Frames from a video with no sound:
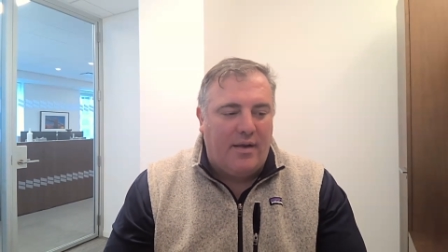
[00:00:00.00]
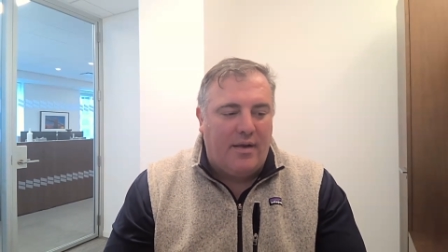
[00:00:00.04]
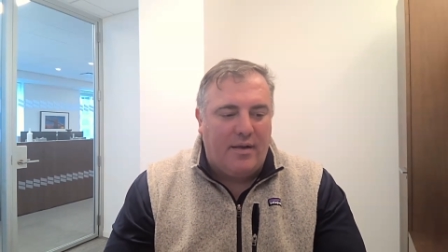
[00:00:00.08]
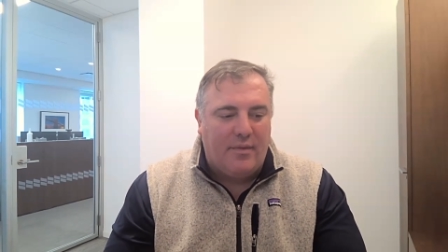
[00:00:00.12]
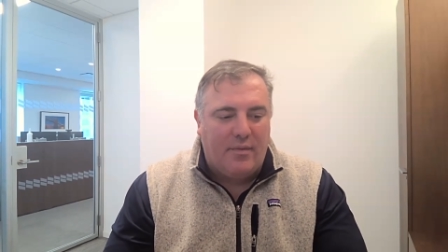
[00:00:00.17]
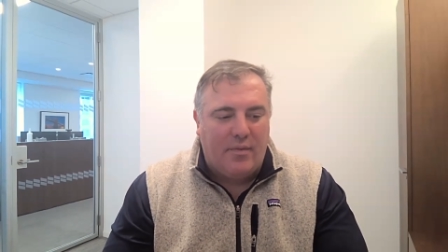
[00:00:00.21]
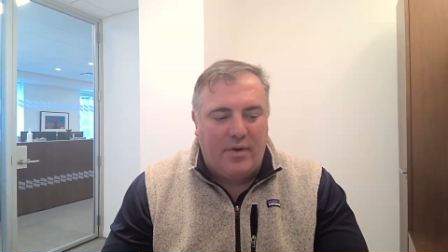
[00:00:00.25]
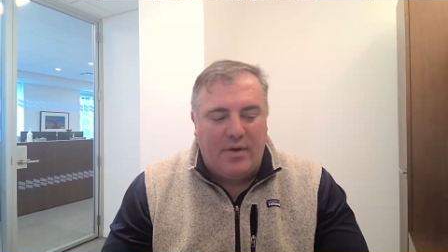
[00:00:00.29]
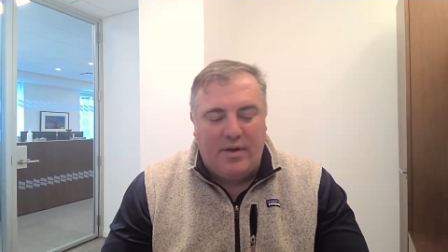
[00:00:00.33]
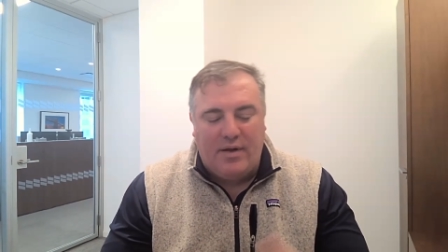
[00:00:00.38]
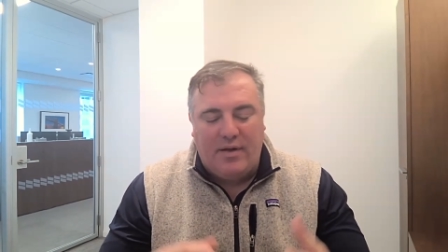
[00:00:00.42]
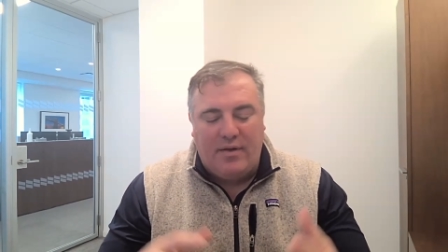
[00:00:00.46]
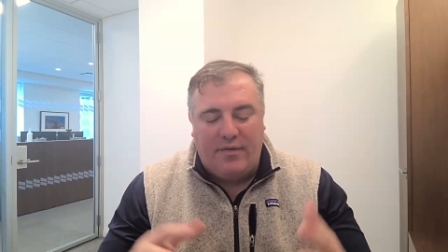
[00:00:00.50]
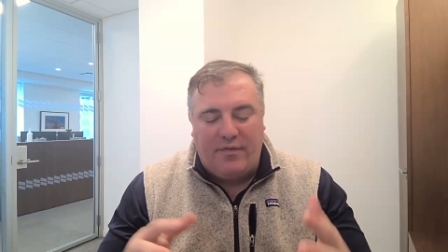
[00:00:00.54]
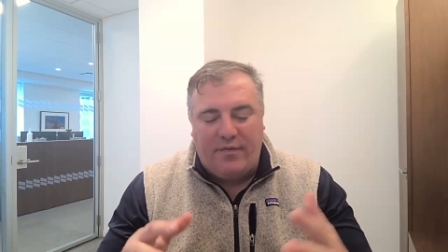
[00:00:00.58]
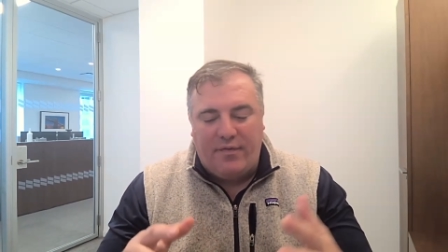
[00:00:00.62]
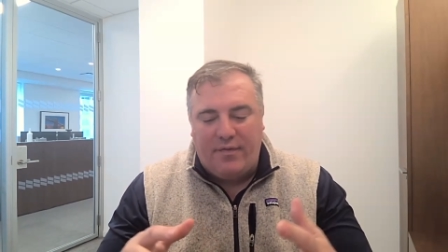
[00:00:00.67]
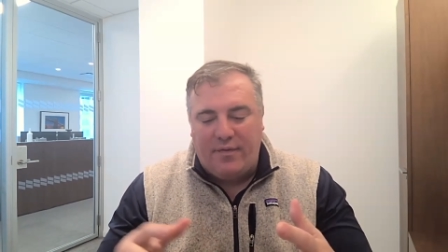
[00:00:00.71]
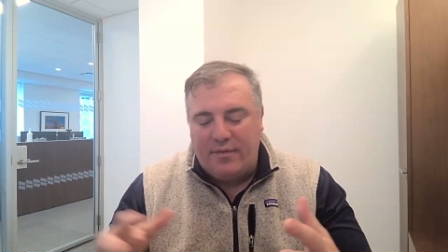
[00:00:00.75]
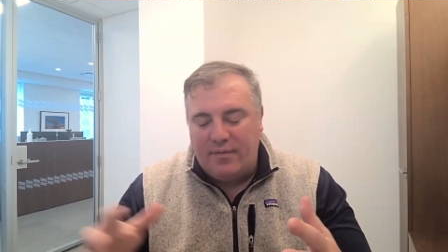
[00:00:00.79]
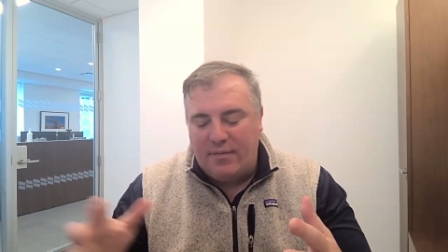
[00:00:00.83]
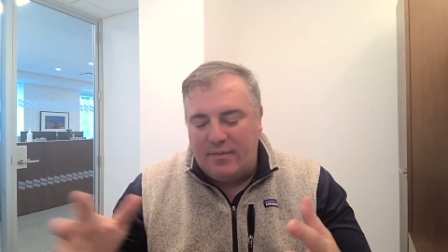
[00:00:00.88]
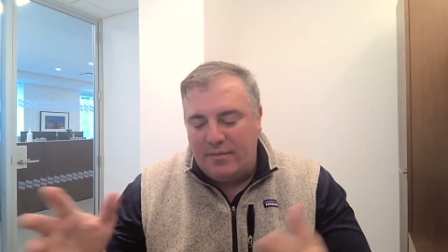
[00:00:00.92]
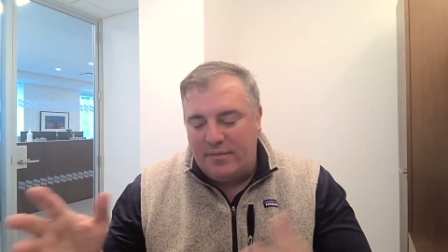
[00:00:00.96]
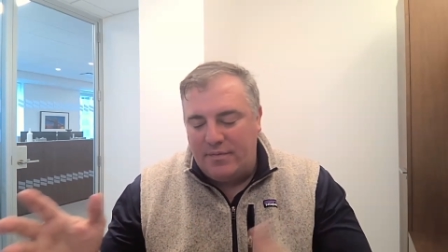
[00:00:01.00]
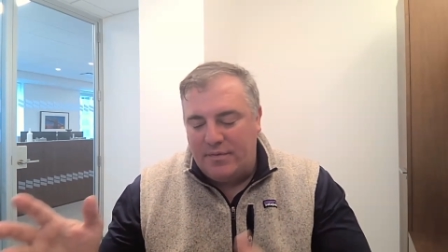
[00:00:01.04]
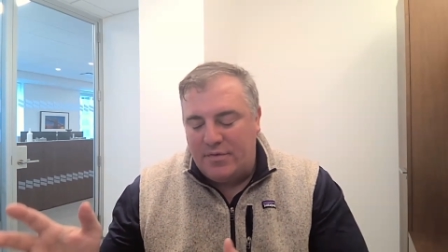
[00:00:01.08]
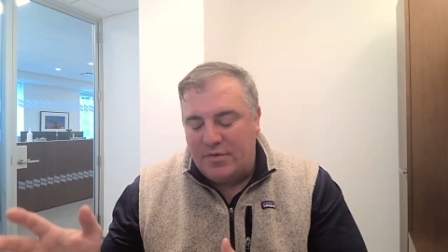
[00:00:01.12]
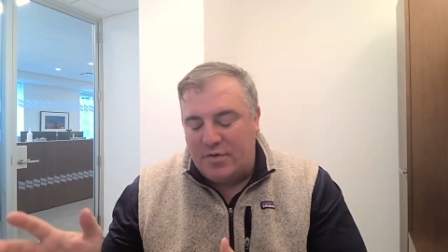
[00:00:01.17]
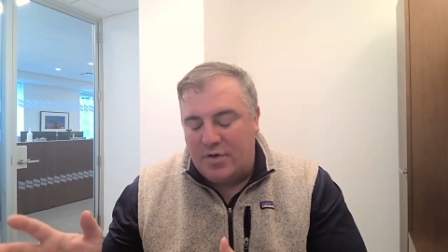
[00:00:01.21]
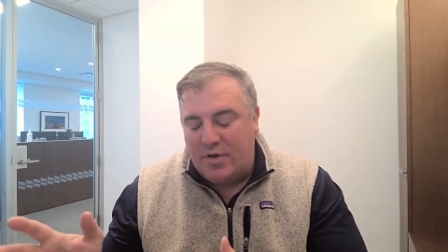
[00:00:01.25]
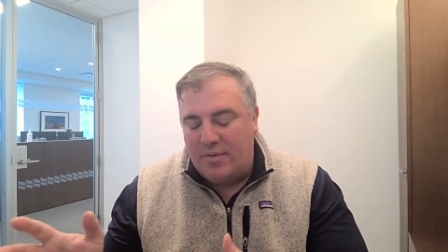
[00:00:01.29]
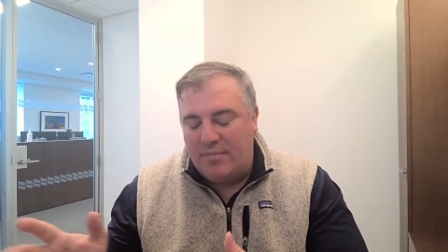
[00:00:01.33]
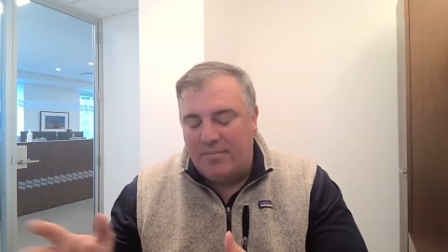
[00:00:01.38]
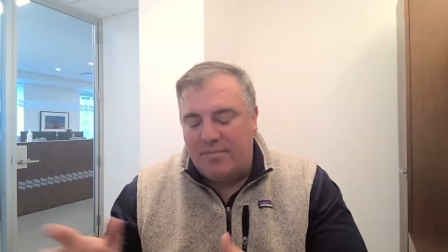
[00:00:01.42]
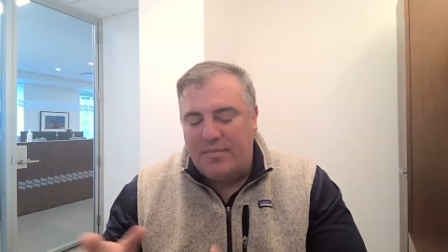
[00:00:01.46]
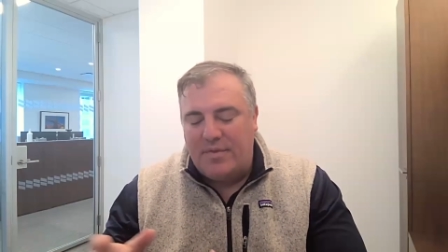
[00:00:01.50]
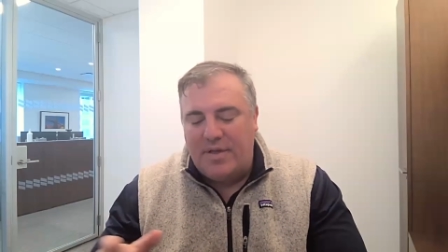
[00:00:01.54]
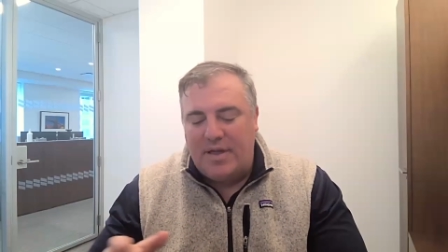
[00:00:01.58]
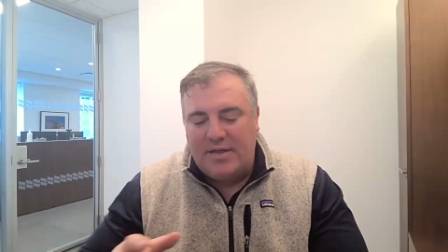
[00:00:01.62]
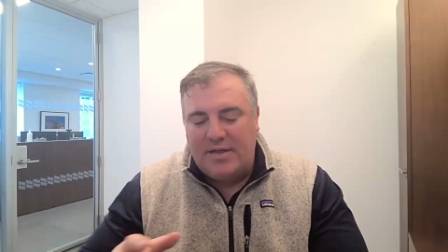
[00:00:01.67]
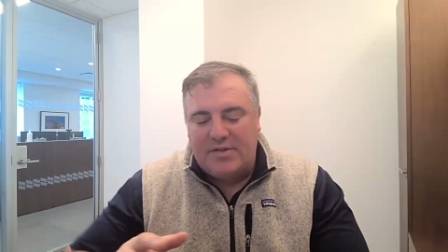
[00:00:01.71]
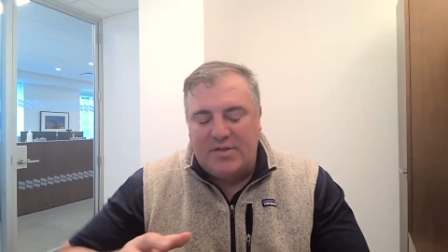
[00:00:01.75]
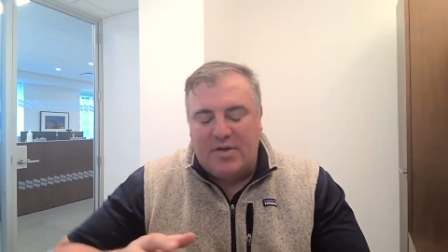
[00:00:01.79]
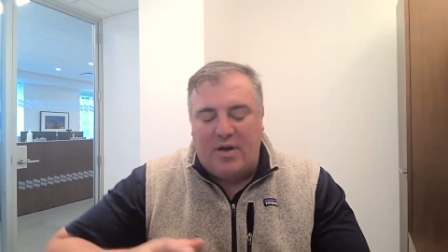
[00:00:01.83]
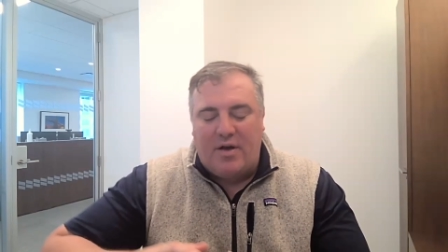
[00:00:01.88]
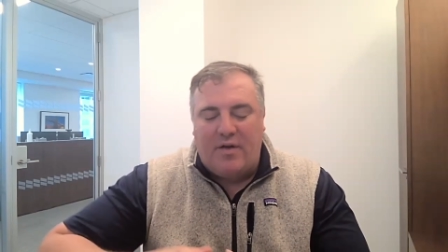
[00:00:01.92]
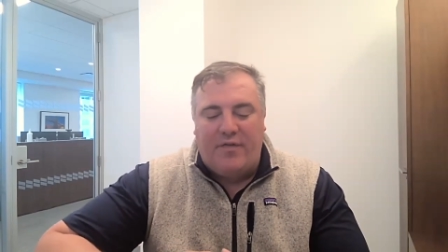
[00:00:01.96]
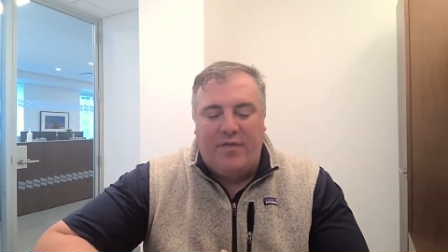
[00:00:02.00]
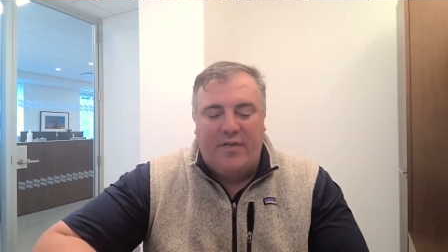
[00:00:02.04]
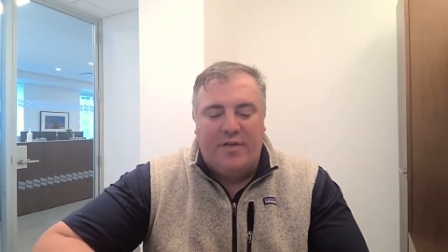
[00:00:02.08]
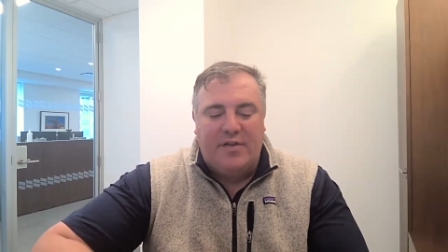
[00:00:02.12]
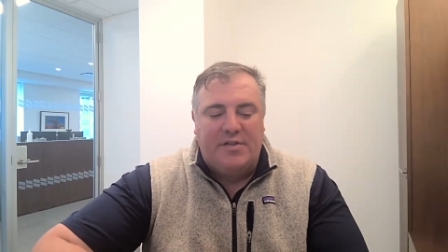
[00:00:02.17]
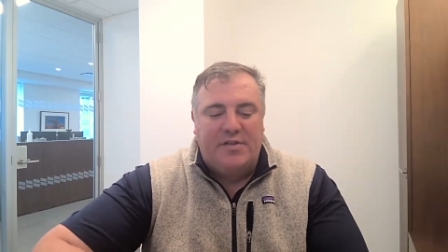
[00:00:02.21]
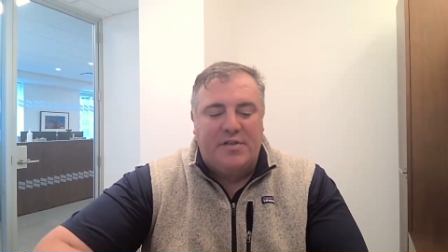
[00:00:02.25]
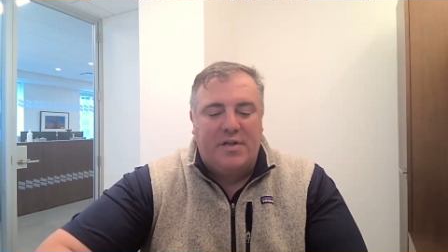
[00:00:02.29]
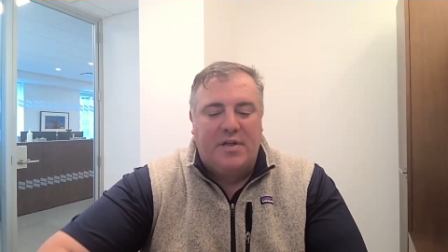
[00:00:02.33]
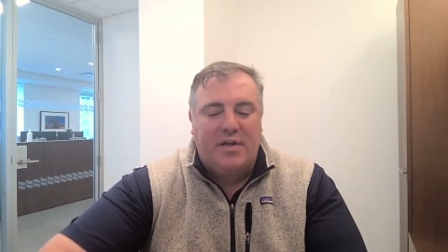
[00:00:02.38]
If Trump takes office.